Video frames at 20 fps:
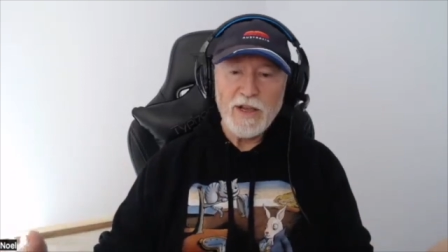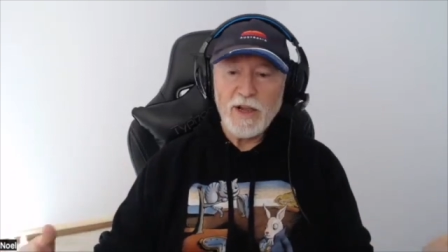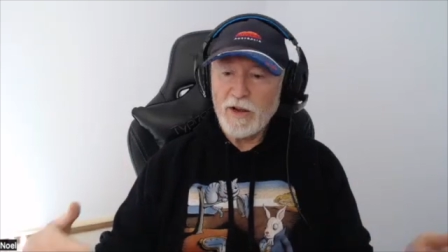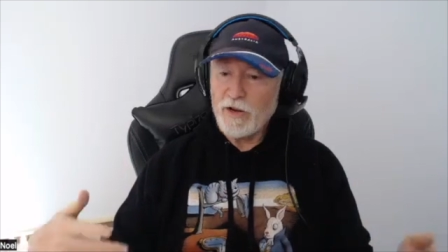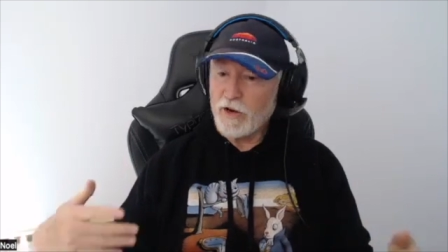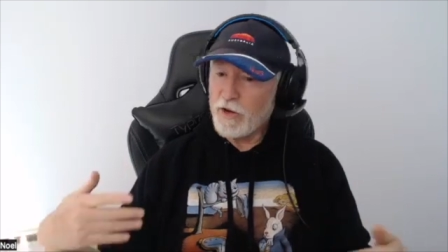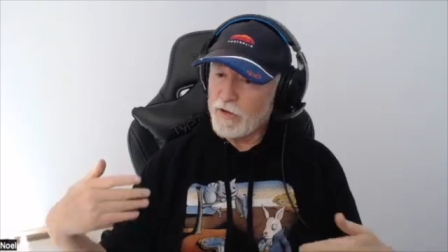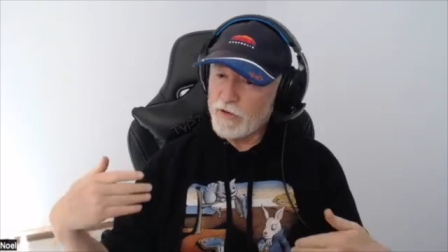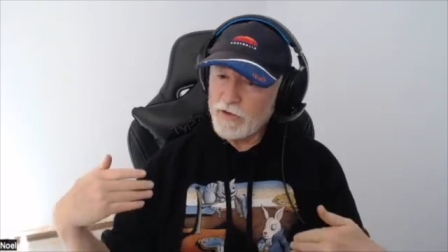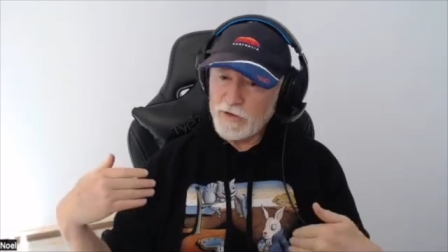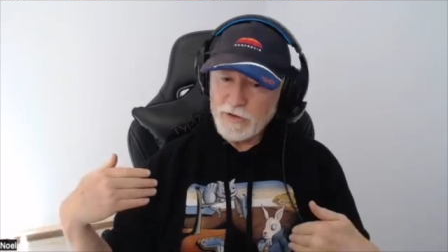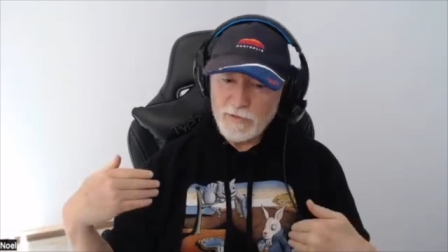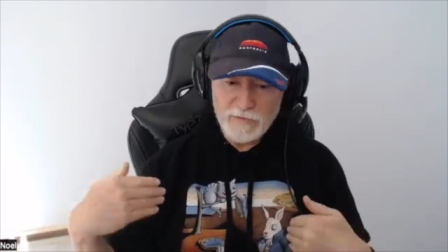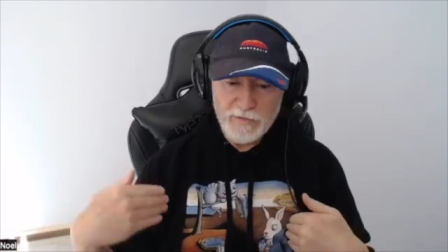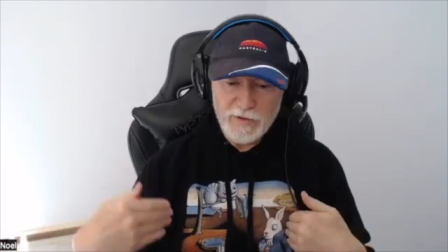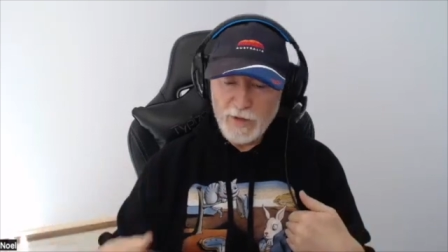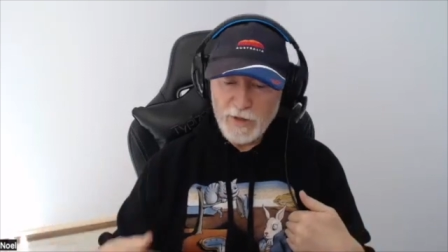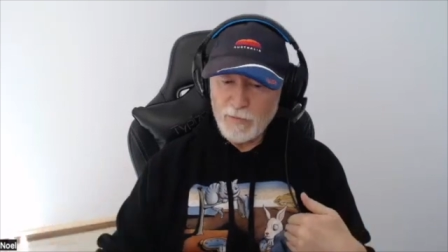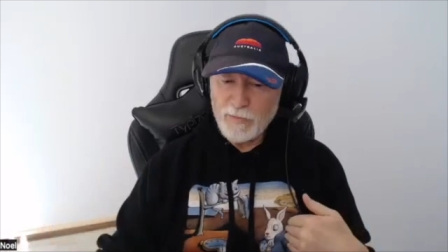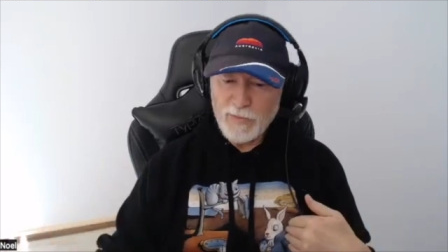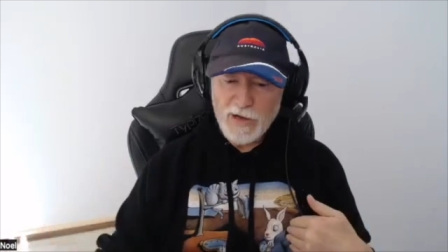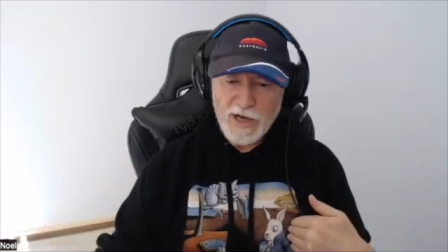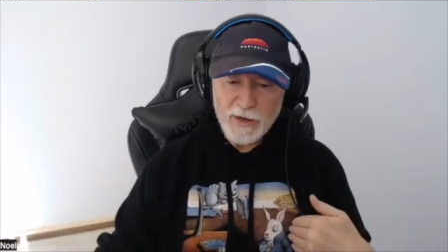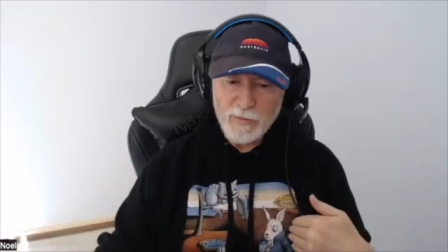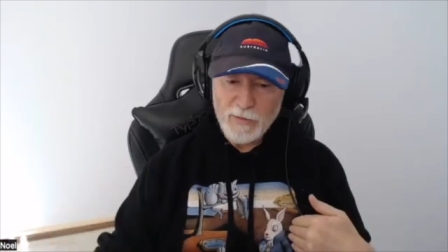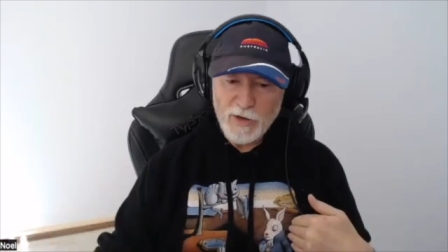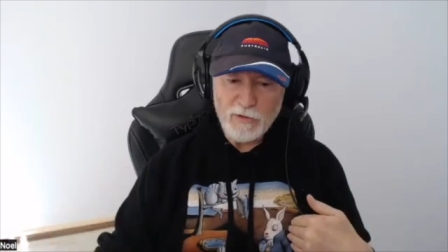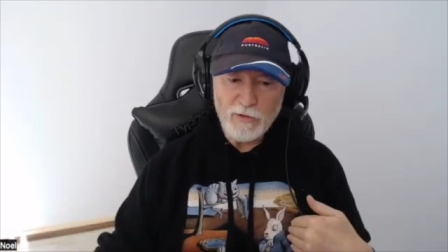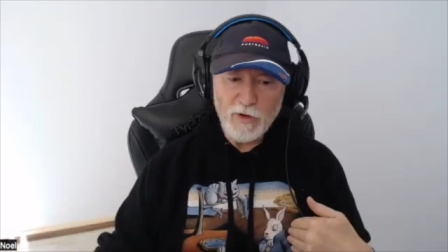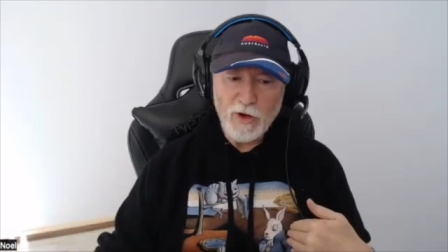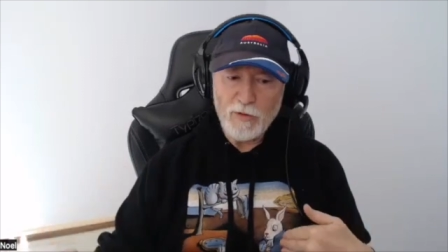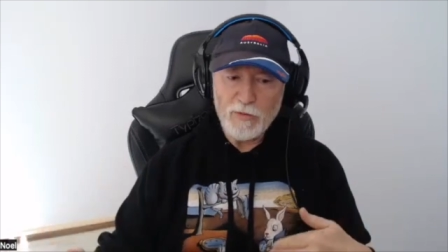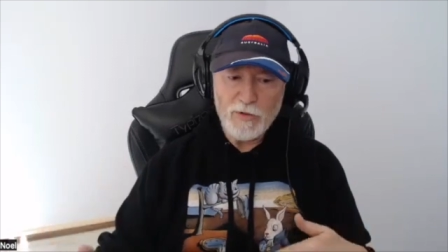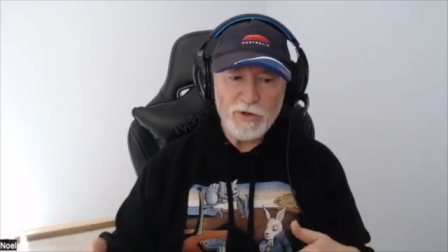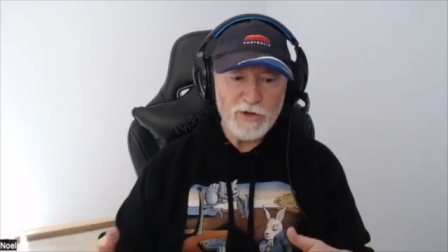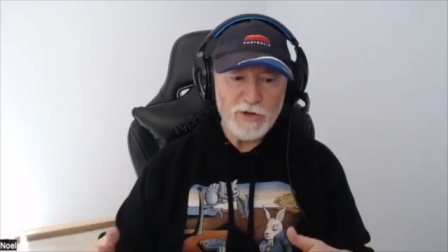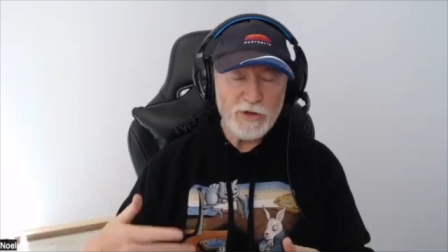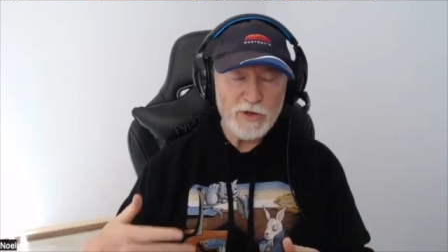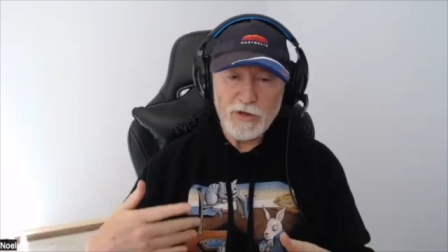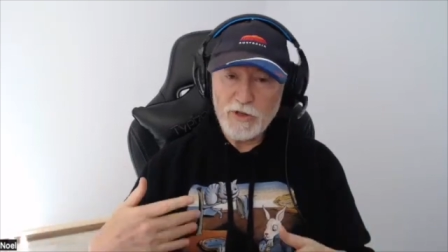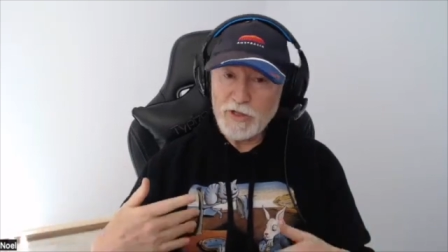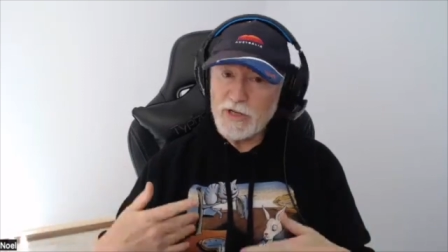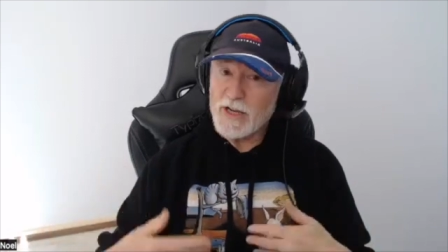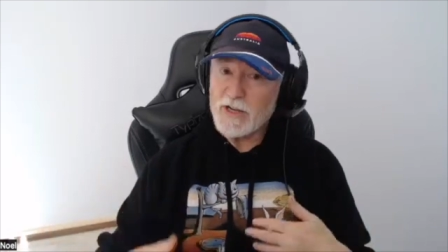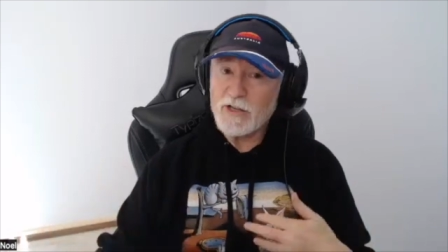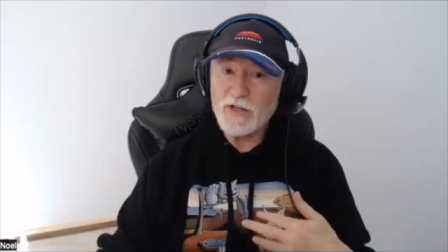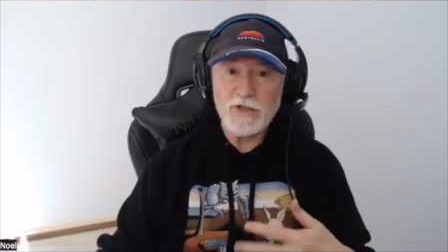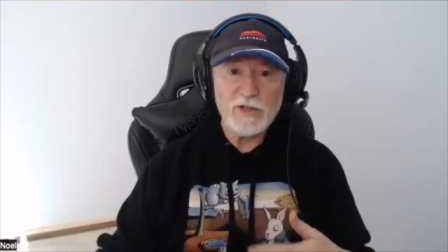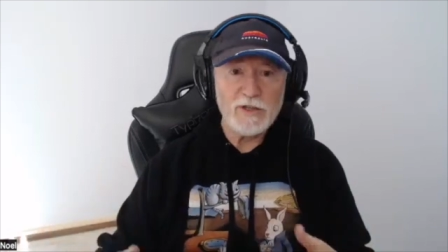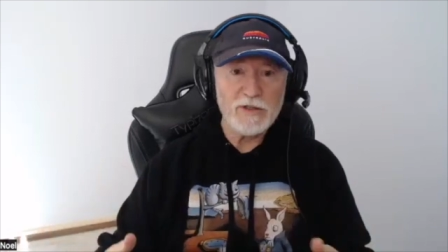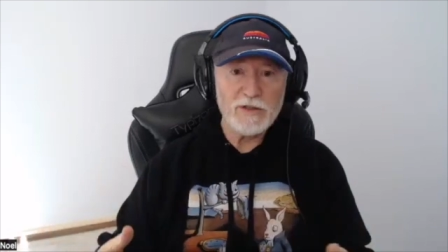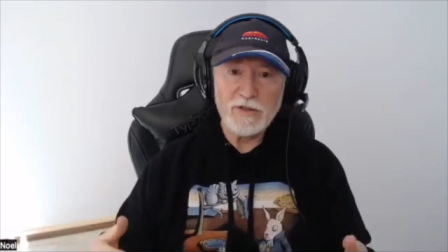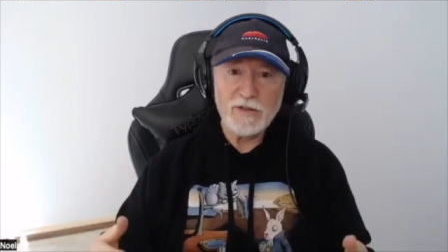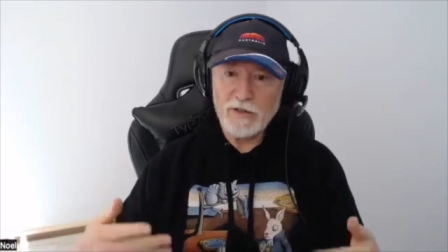And I was, you know, part of my role was to test.